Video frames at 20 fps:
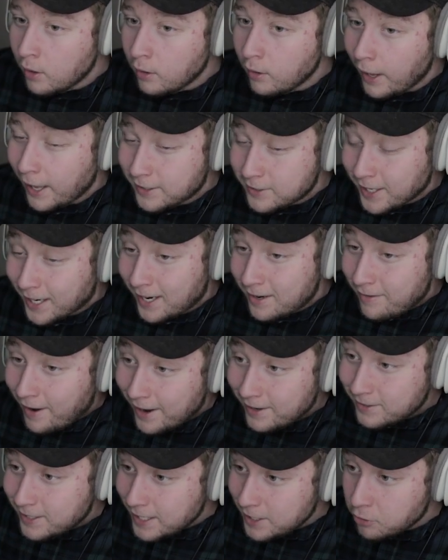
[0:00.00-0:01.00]
it's like a
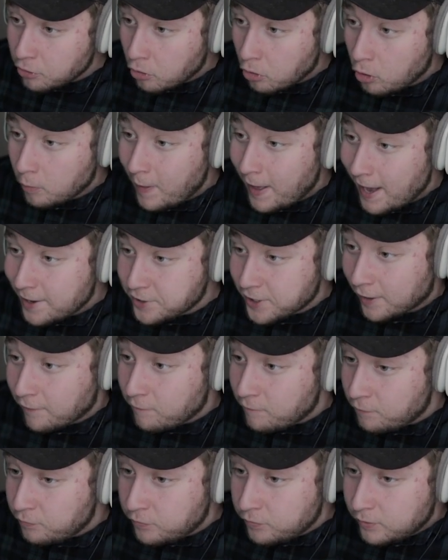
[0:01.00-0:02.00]
19-year-old that has like
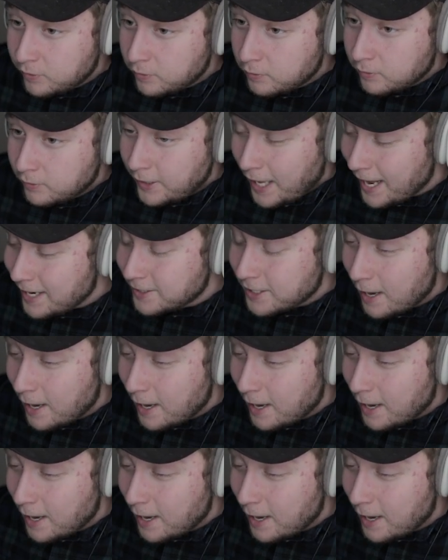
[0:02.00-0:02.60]
10